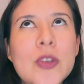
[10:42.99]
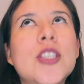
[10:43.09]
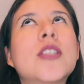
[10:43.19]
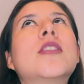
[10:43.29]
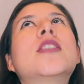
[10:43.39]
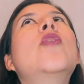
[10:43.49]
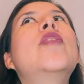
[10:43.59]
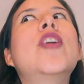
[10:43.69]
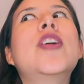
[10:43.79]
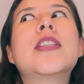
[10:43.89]
which is
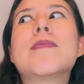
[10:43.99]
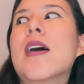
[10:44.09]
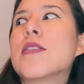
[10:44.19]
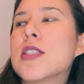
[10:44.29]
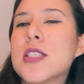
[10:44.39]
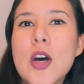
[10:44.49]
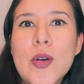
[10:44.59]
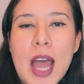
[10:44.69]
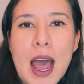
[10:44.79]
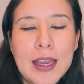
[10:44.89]
so good. It smells
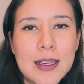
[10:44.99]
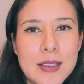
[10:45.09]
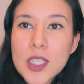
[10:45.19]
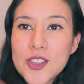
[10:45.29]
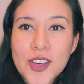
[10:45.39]
so nice.